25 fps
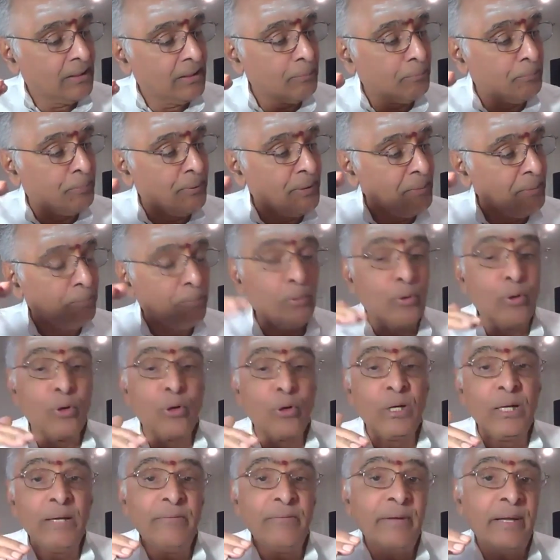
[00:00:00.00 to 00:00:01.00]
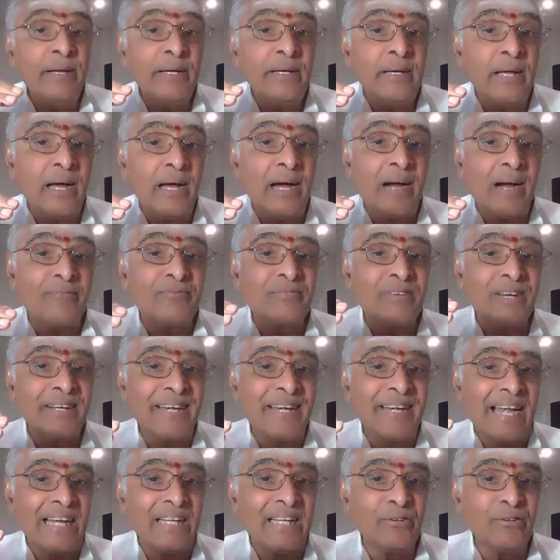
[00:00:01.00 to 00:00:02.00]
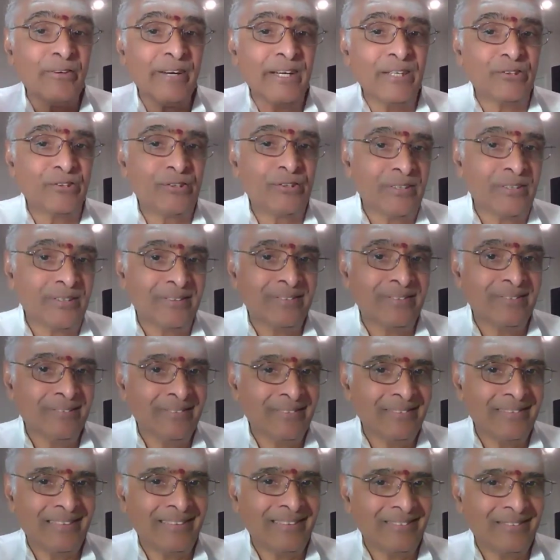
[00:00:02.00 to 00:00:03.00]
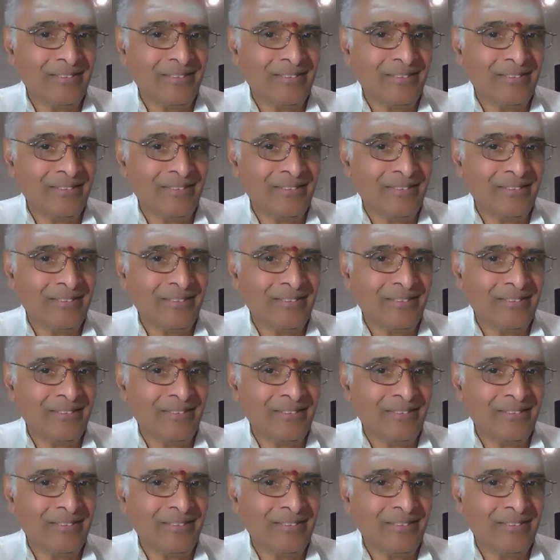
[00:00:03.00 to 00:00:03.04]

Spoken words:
The people living after graduation,